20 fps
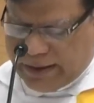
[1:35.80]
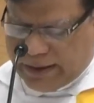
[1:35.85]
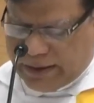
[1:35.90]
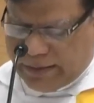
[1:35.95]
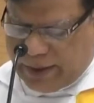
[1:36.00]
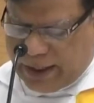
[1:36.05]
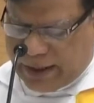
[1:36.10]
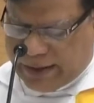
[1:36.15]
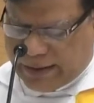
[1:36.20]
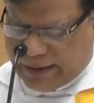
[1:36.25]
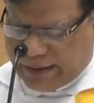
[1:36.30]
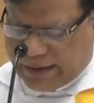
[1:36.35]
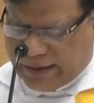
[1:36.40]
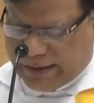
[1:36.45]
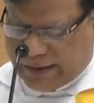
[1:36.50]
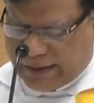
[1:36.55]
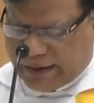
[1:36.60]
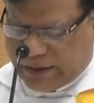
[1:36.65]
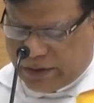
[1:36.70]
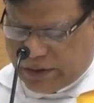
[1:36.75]
His master
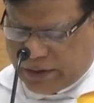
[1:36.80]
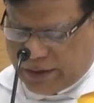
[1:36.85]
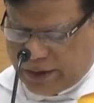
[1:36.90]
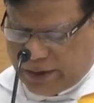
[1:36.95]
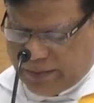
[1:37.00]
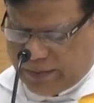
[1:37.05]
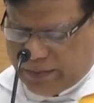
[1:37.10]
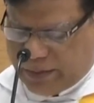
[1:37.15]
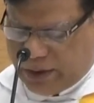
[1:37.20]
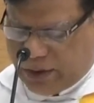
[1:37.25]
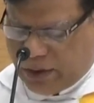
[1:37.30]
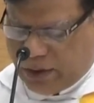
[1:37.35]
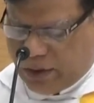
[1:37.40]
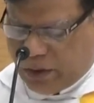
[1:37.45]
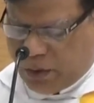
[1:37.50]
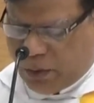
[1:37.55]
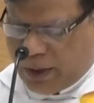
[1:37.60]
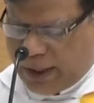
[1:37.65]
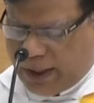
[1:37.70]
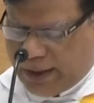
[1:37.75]
said to him,
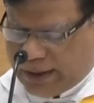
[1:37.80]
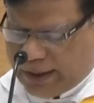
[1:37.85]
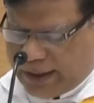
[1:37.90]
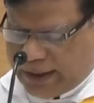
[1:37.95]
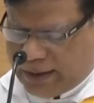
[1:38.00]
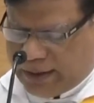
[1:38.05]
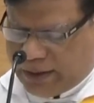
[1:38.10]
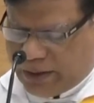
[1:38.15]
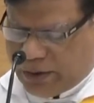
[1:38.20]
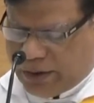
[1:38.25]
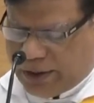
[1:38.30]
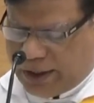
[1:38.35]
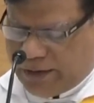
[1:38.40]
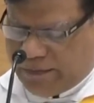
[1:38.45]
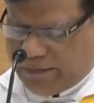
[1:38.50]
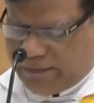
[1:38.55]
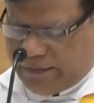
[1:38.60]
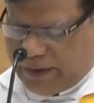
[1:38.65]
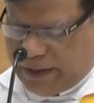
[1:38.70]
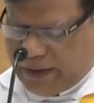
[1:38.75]
well done, good
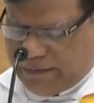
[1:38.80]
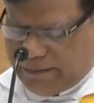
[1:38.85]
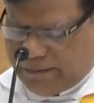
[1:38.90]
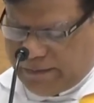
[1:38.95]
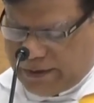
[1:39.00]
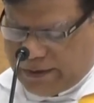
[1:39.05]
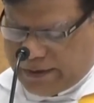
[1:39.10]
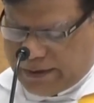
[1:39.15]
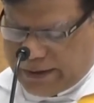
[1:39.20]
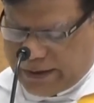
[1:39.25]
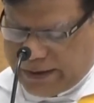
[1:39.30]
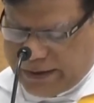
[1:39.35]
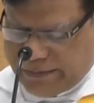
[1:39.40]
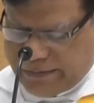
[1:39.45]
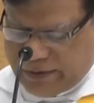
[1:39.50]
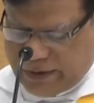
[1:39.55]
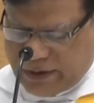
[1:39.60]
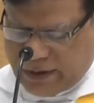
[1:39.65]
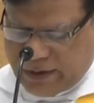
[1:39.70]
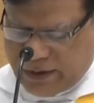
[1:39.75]
and faithful
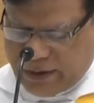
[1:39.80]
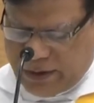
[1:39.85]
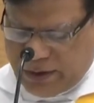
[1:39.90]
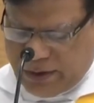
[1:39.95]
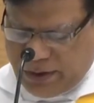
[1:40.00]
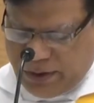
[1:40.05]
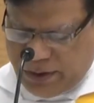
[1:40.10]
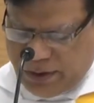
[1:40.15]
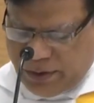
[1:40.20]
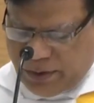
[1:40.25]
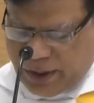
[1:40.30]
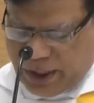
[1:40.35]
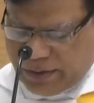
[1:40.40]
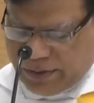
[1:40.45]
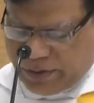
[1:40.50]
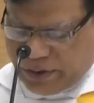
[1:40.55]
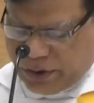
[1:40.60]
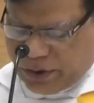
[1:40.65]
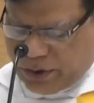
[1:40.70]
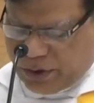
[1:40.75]
servant. You
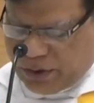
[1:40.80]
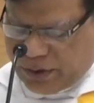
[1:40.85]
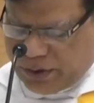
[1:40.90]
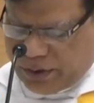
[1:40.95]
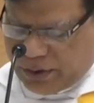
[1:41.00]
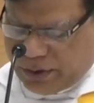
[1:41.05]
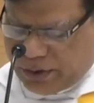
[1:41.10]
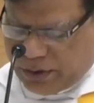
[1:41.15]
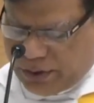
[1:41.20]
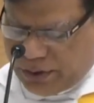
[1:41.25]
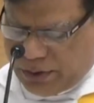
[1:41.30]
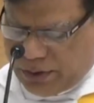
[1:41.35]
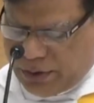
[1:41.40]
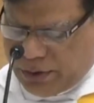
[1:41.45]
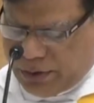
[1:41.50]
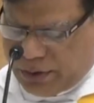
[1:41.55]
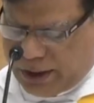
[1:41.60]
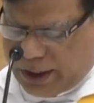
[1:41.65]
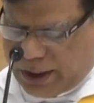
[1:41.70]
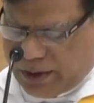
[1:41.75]
have shown
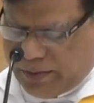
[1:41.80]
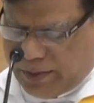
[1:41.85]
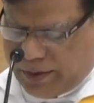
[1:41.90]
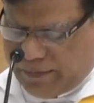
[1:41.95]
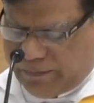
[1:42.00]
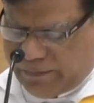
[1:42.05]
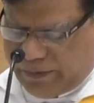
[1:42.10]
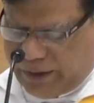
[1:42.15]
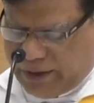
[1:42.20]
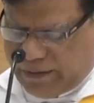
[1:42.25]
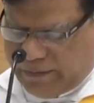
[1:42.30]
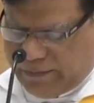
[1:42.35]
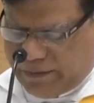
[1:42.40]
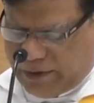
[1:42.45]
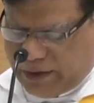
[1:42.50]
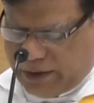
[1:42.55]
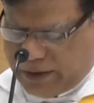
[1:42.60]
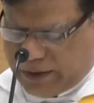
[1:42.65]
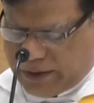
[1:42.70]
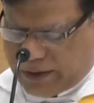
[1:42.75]
you can be
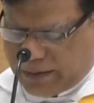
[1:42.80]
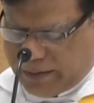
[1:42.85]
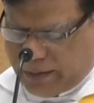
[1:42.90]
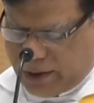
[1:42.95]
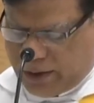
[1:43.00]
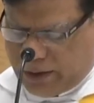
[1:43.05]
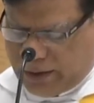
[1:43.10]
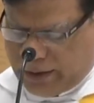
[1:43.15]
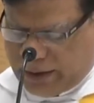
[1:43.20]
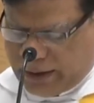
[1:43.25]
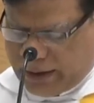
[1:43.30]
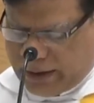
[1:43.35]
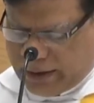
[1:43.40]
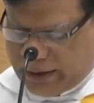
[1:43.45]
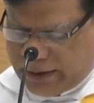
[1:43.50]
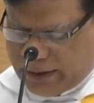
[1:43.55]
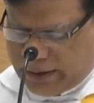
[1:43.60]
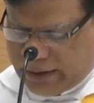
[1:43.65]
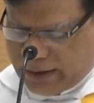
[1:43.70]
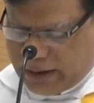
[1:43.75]
faithful in small
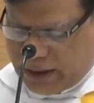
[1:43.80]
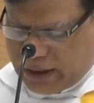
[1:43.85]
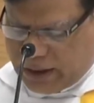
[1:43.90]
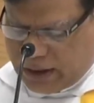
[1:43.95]
things.